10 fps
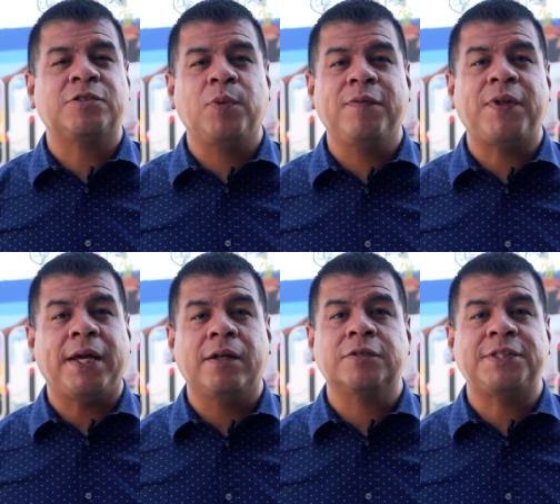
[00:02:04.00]
and so we've
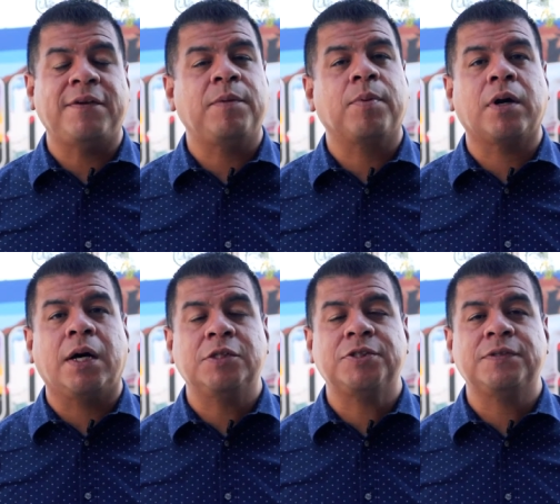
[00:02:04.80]
taken those safety
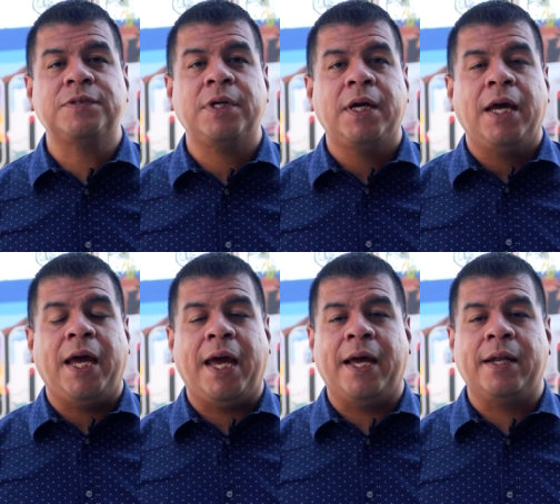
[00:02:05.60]
precautions
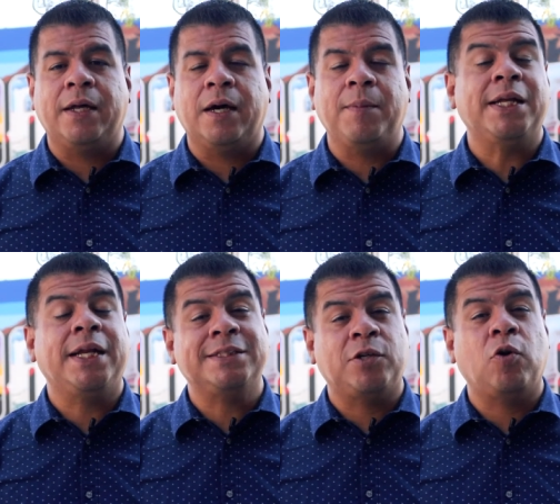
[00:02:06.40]
and um,
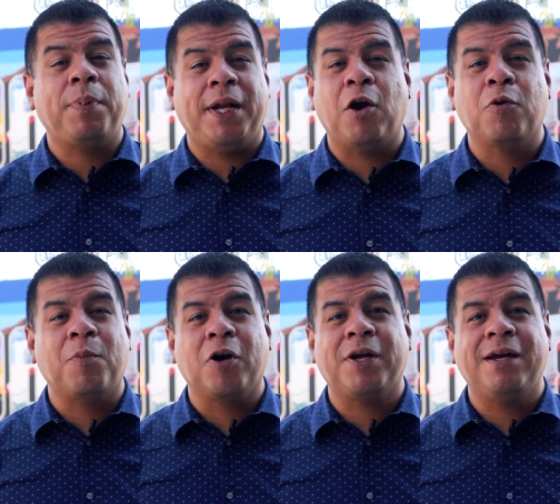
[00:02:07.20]
it is an open air
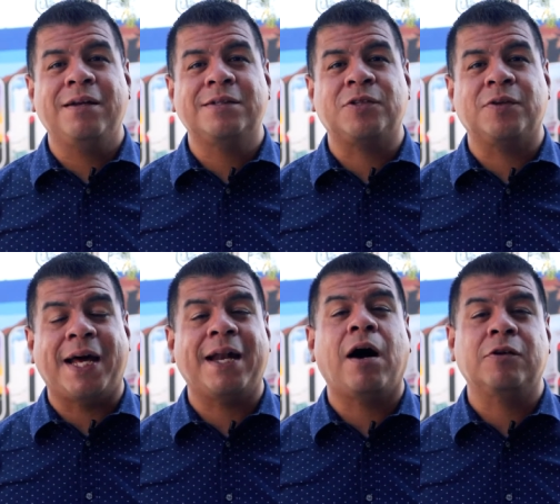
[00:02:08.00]
market. So
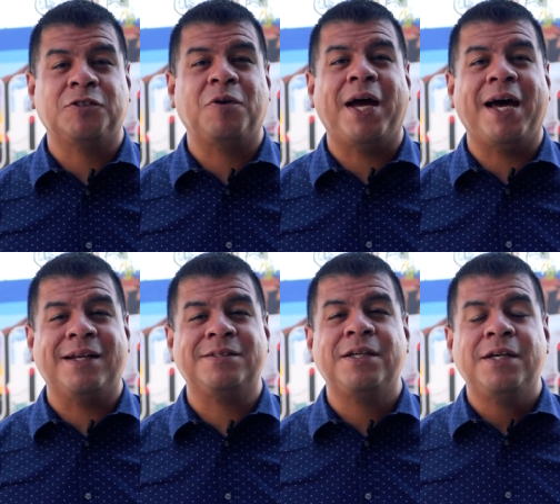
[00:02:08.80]
that also
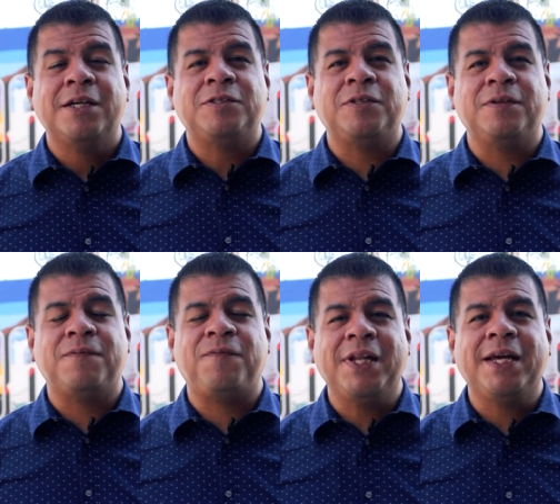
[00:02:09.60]
adds to
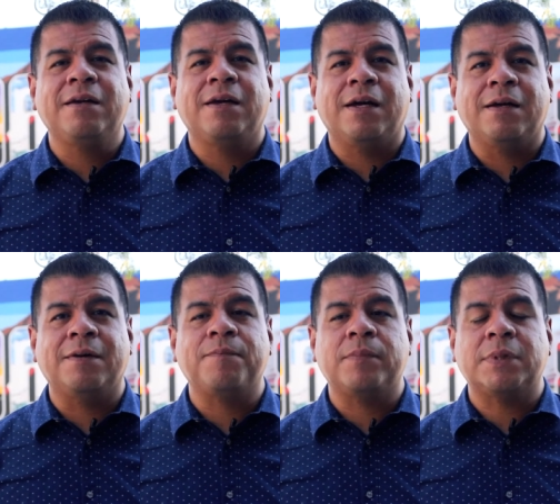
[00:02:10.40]
feeling
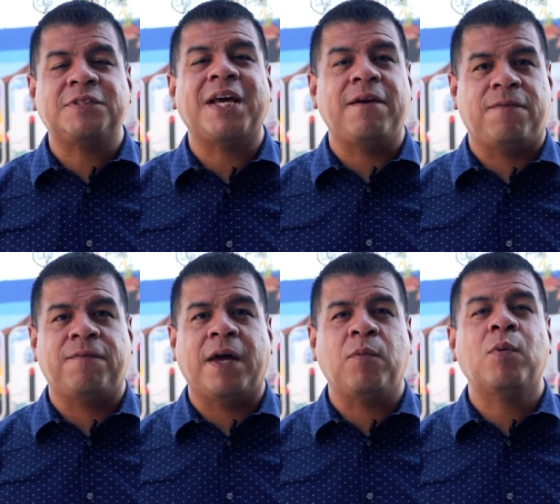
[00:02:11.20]
um,
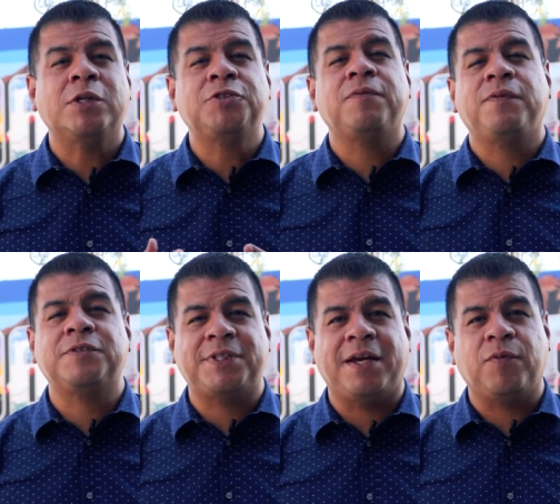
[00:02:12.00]
safe. And we want you to
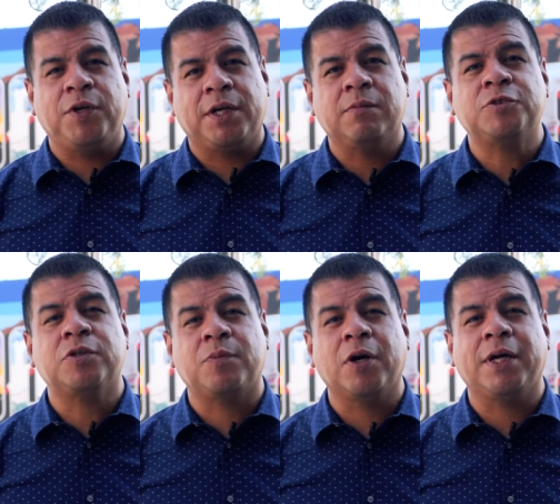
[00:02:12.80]
feel safe when you come
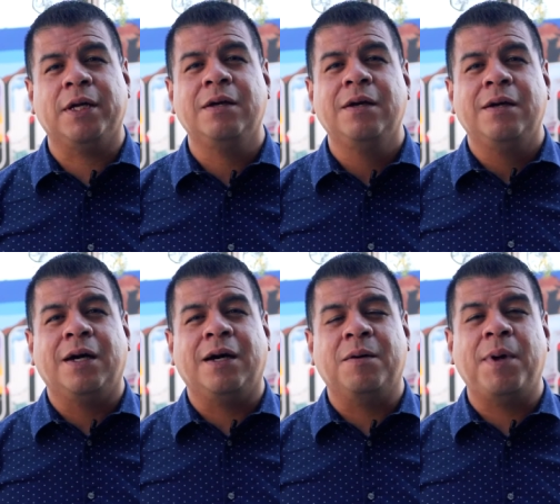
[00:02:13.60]
to the market
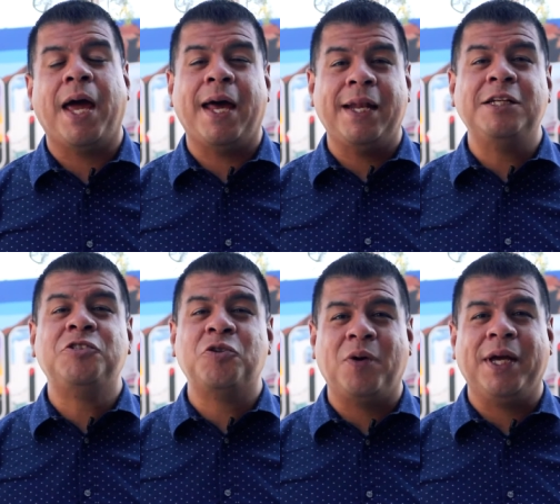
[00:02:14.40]
um, and
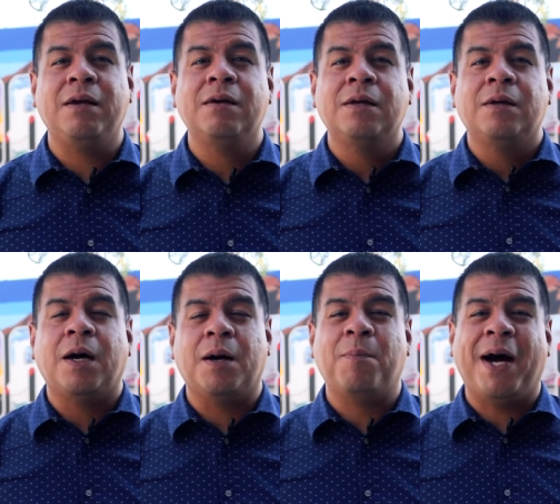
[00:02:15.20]
enjoy
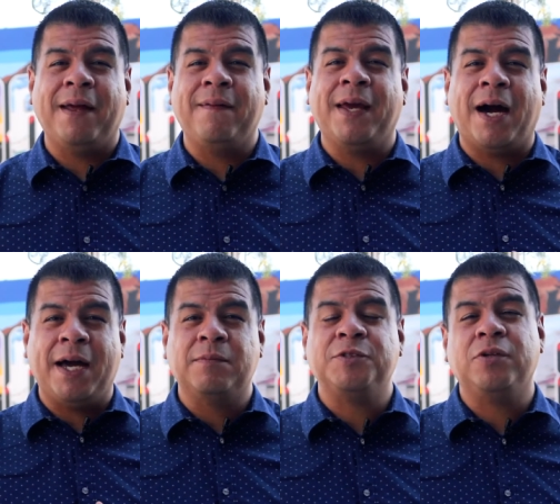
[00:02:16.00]
uh, buying the
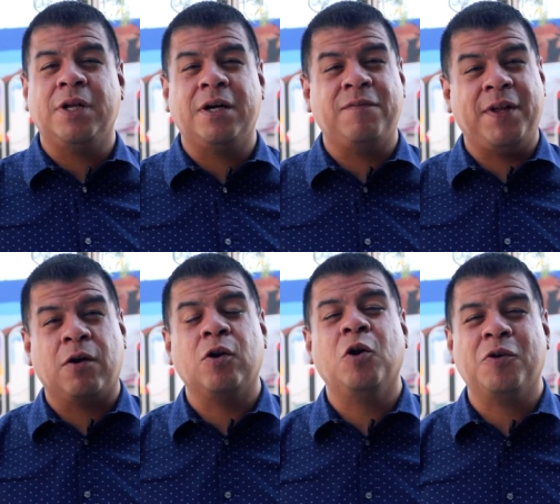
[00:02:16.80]
items you love
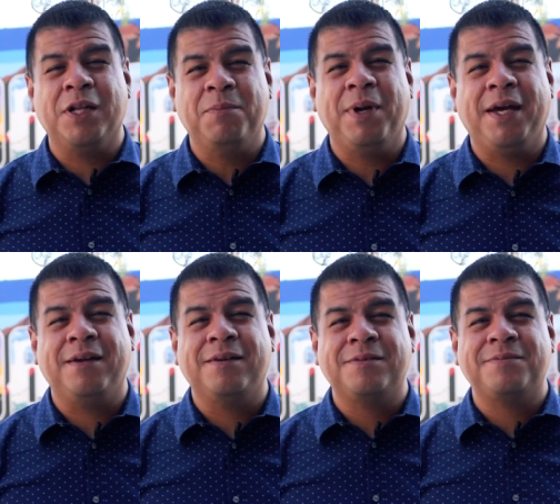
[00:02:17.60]
that are locally made.